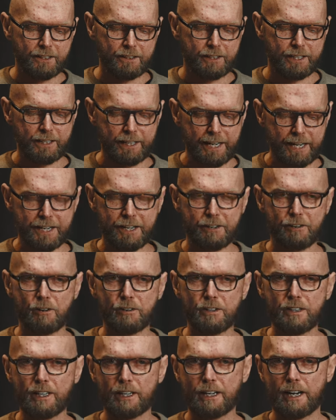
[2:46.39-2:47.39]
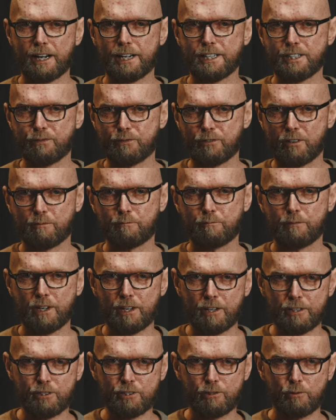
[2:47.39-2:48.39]
Then later on, the guys from
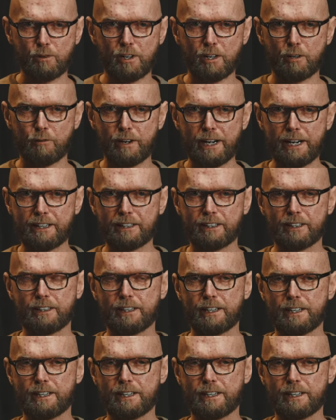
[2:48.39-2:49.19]
Solar Grade,